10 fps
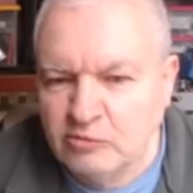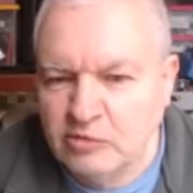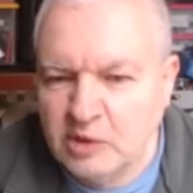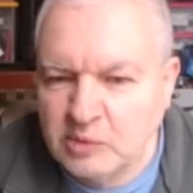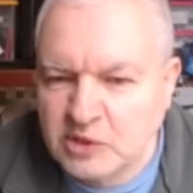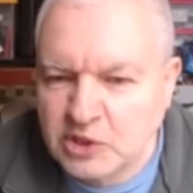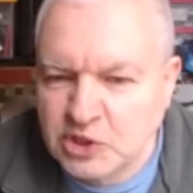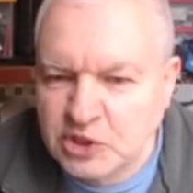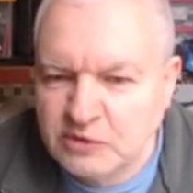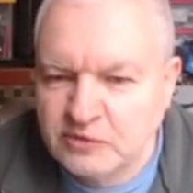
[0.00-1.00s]
really wants to
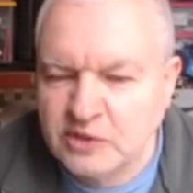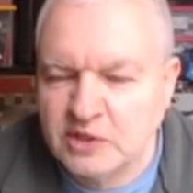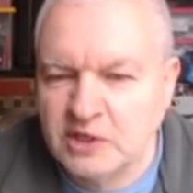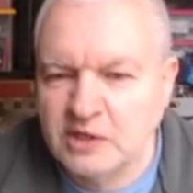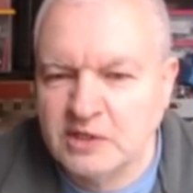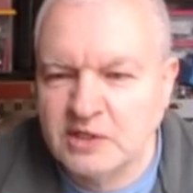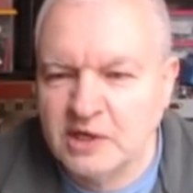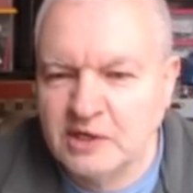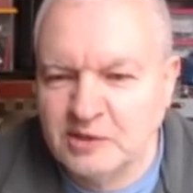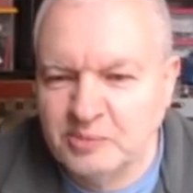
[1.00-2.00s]
shift to the other
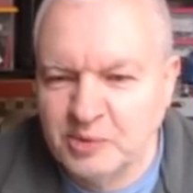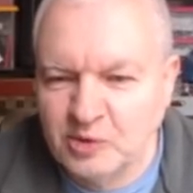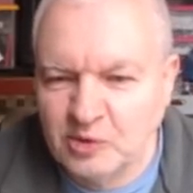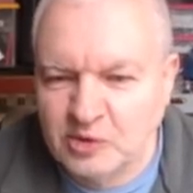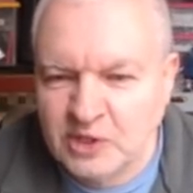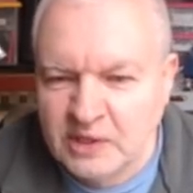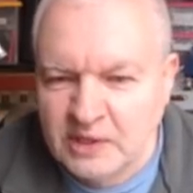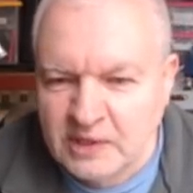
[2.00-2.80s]
side of the board.